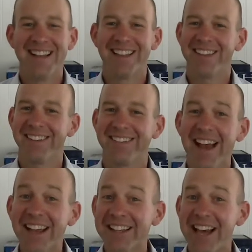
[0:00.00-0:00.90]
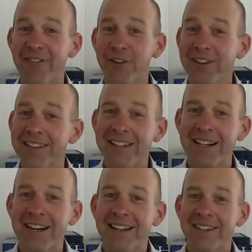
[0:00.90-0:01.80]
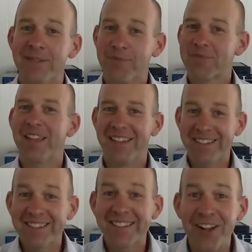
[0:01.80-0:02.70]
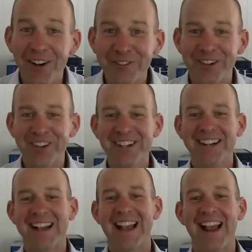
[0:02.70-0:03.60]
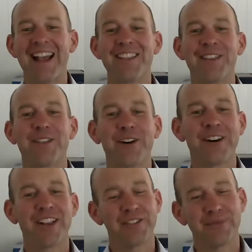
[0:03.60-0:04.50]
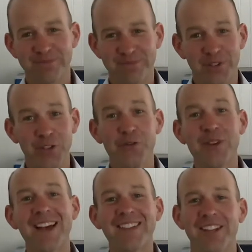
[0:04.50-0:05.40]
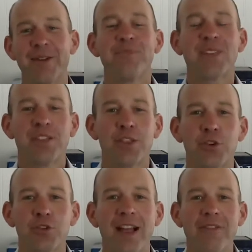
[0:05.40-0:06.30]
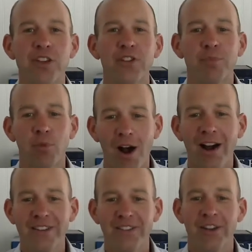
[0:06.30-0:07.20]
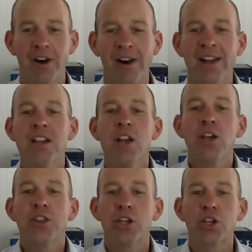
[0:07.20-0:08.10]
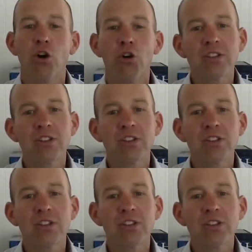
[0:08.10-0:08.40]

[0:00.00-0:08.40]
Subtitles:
The second level is silver. And the third is, you guessed it, the third level is bronze, all right? The gold